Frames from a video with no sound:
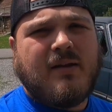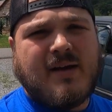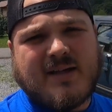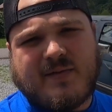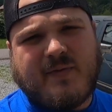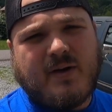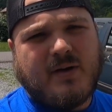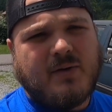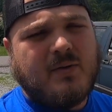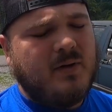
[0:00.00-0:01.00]
Last
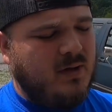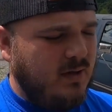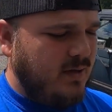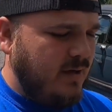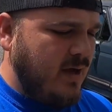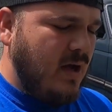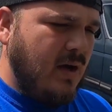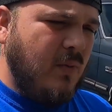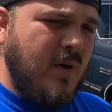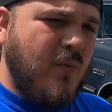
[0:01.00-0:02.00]
video,
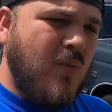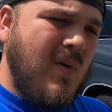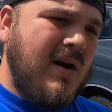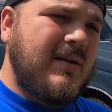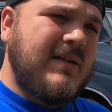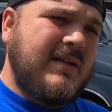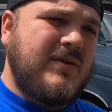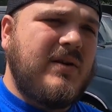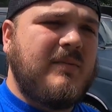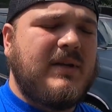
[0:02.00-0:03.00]
we weren't
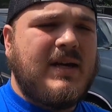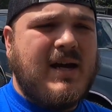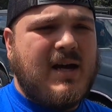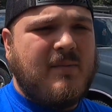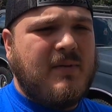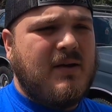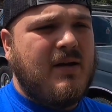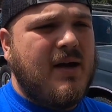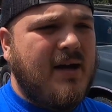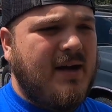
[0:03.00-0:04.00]
extremely
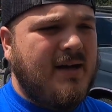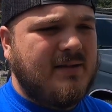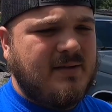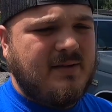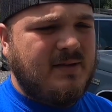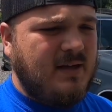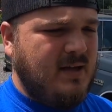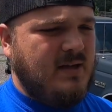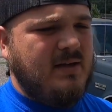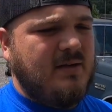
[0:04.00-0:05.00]
happy at the
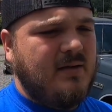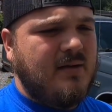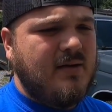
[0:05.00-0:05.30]
end